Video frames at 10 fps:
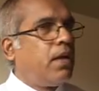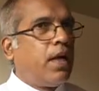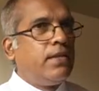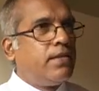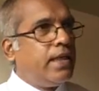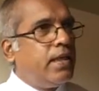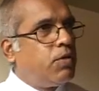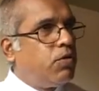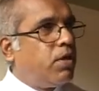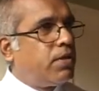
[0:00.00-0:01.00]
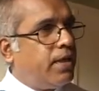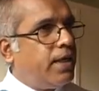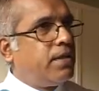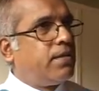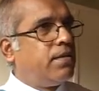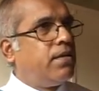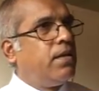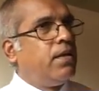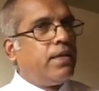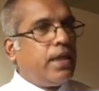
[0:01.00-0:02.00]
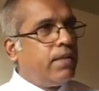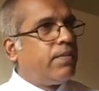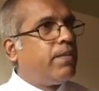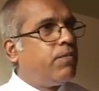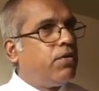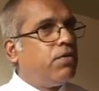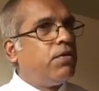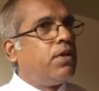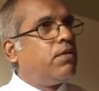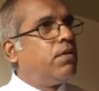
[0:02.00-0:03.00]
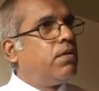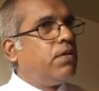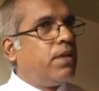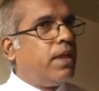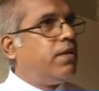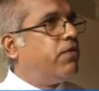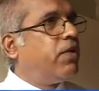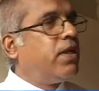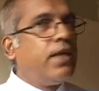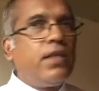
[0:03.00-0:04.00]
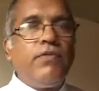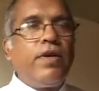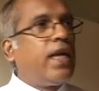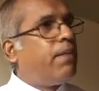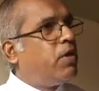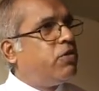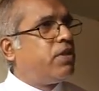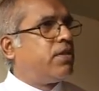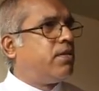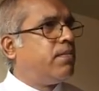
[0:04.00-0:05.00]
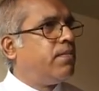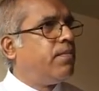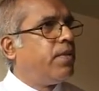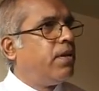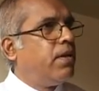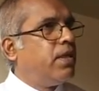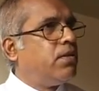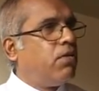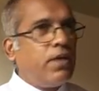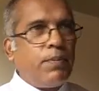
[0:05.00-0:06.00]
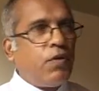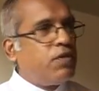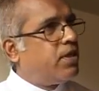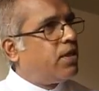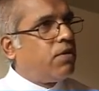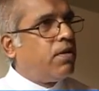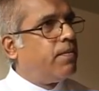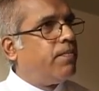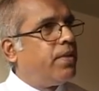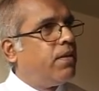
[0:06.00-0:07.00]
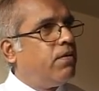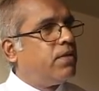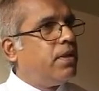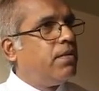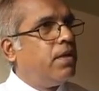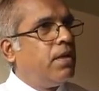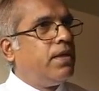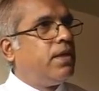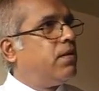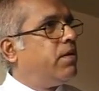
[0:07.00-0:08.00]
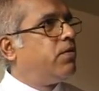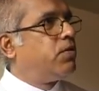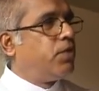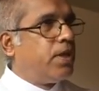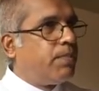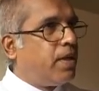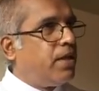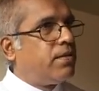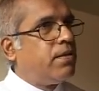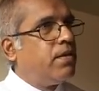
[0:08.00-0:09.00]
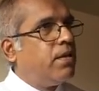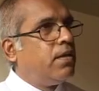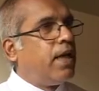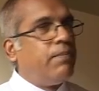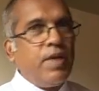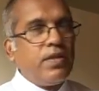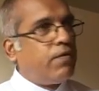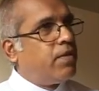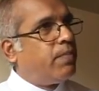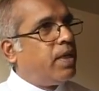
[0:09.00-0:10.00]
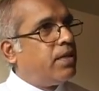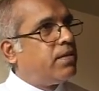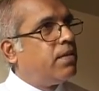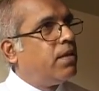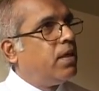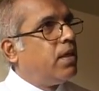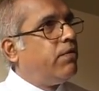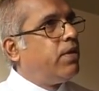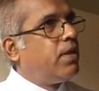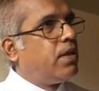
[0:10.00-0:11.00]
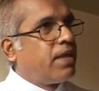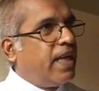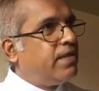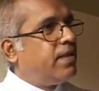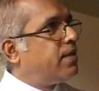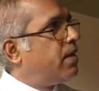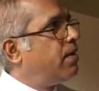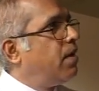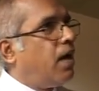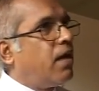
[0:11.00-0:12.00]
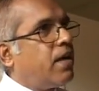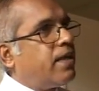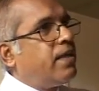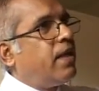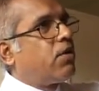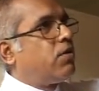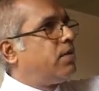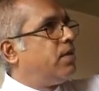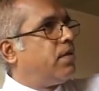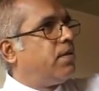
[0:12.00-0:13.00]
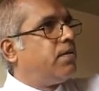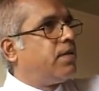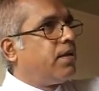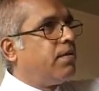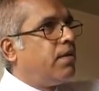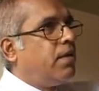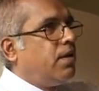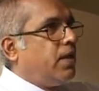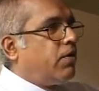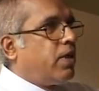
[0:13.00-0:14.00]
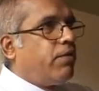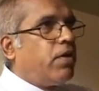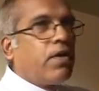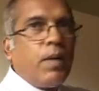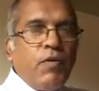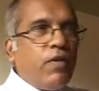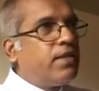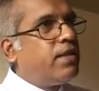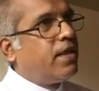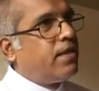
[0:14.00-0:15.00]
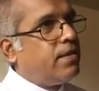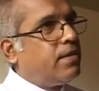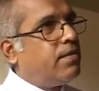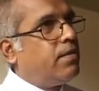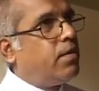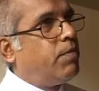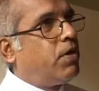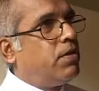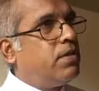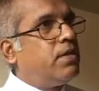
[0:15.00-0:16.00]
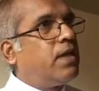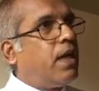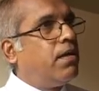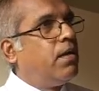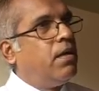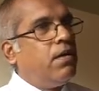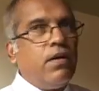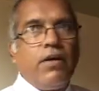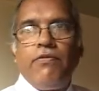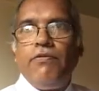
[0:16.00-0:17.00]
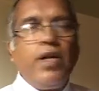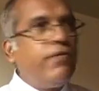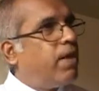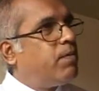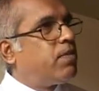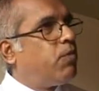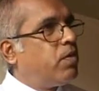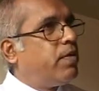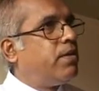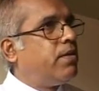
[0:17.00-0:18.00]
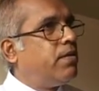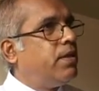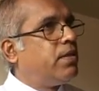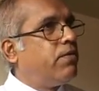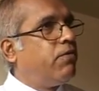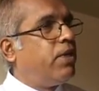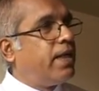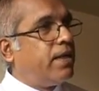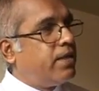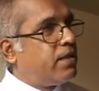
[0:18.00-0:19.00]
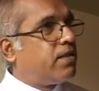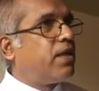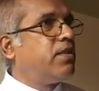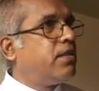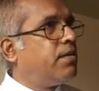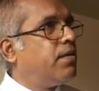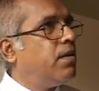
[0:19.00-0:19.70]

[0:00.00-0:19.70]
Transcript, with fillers: I sent them two or three letters telling them to, you know, that the work done is very amateurish. It's not a profession at all. You see, it doesn't even suit the place, the ambience of the place. Even the casings are, are cutting across the sting they could have you know camouflaged the casing you know because this is a, a world famous monument it's a world heritage structure